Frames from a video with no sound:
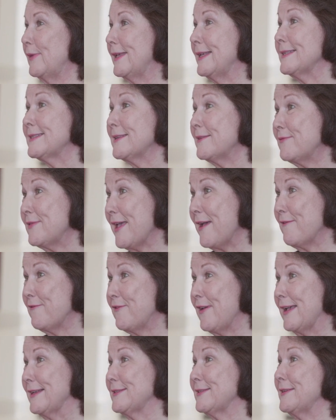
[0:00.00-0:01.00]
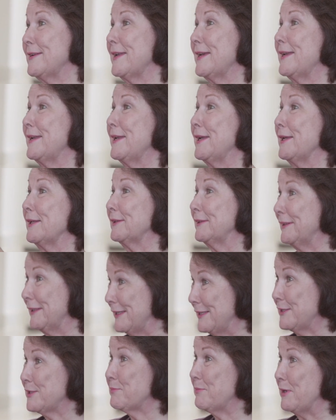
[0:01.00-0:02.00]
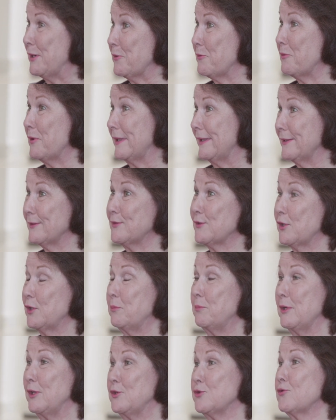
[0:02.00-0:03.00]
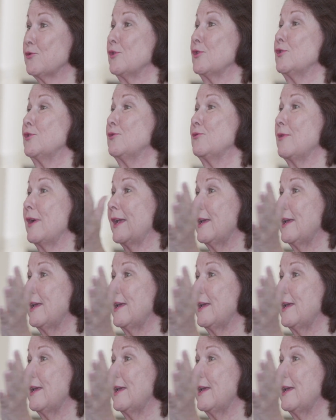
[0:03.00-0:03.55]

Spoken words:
Isn't that fascinating? Leads me to what else could be true,